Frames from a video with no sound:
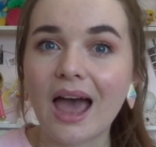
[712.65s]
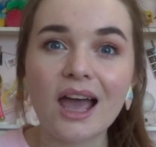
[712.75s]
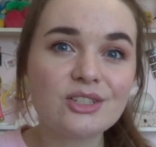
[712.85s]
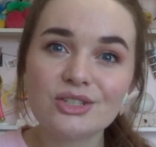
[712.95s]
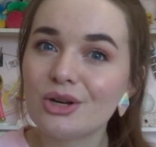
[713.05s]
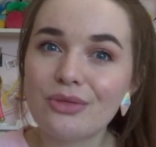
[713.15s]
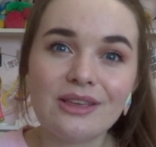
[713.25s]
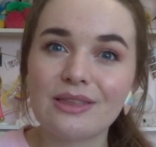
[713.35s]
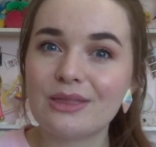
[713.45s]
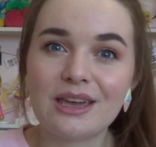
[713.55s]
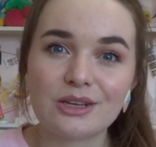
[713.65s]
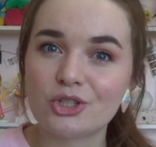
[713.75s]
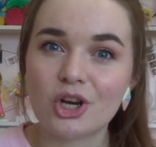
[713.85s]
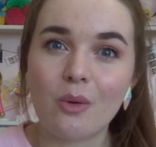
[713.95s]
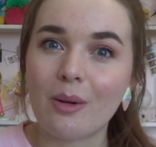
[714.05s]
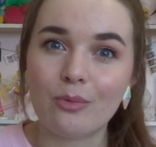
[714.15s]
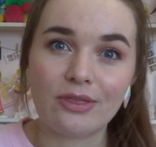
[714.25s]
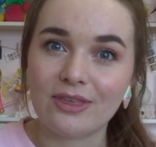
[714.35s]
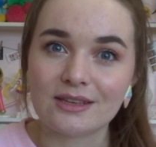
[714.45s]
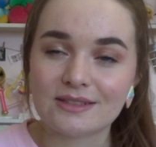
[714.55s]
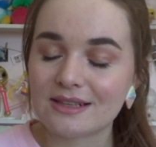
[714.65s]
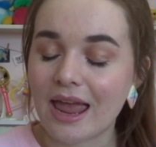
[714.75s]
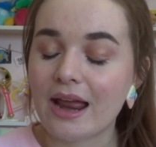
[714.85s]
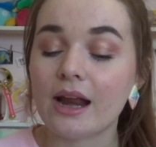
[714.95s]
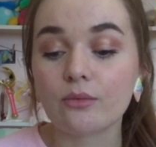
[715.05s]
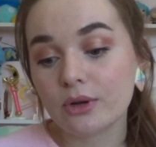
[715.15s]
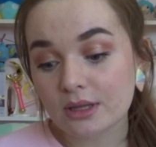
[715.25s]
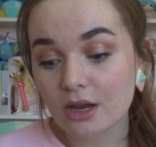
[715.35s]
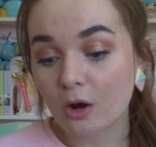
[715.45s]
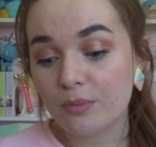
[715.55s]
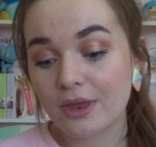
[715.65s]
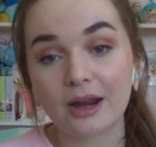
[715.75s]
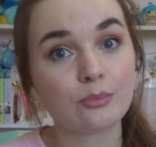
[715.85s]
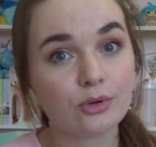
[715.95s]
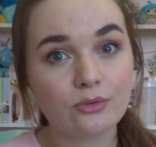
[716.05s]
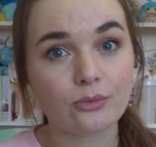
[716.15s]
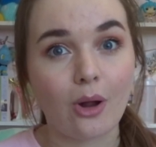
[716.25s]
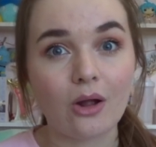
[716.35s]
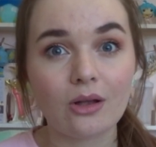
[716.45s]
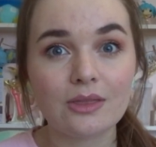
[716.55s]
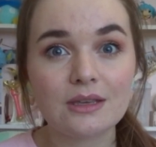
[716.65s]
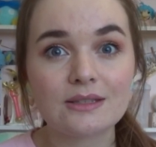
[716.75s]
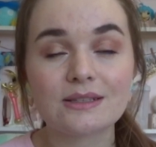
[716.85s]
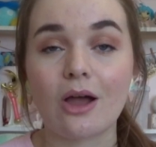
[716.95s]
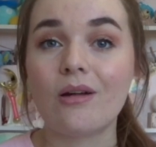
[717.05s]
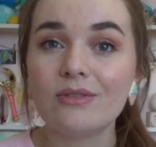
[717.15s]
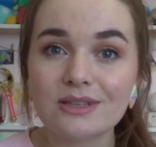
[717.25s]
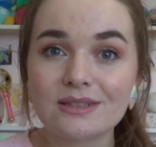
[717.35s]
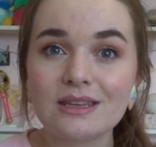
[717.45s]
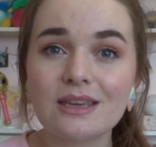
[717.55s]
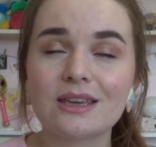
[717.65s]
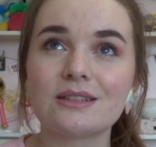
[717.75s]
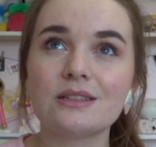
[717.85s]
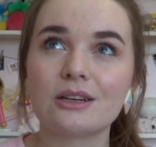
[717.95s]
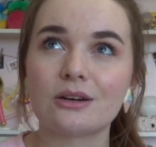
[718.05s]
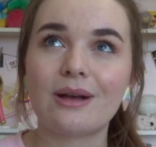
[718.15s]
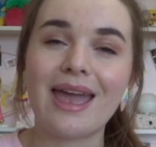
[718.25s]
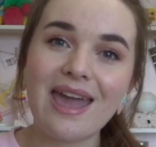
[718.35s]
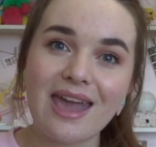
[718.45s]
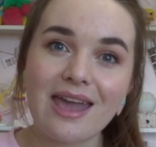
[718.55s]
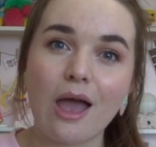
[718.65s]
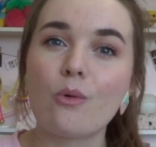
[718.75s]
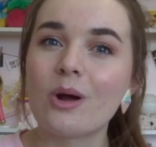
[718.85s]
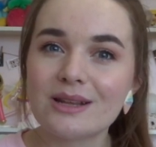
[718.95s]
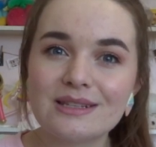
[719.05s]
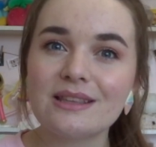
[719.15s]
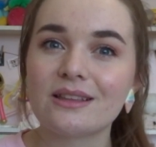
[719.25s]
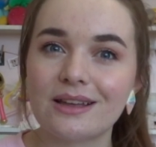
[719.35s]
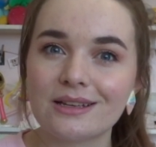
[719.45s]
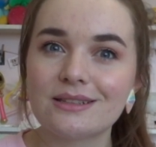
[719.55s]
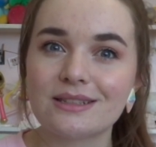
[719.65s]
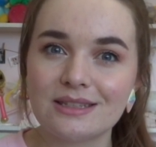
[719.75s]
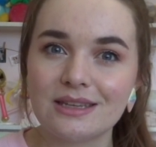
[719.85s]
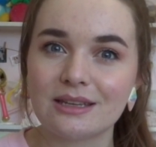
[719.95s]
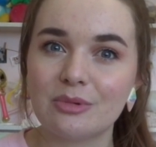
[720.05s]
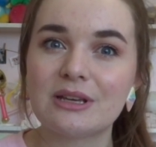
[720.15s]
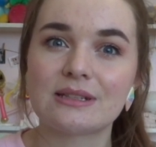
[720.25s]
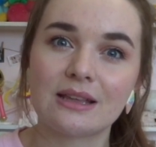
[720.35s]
I just don't think that they can show up with this. And I really hope that I'm proved wrong on this, obviously, because, you know, A, I want to see the line succeed because I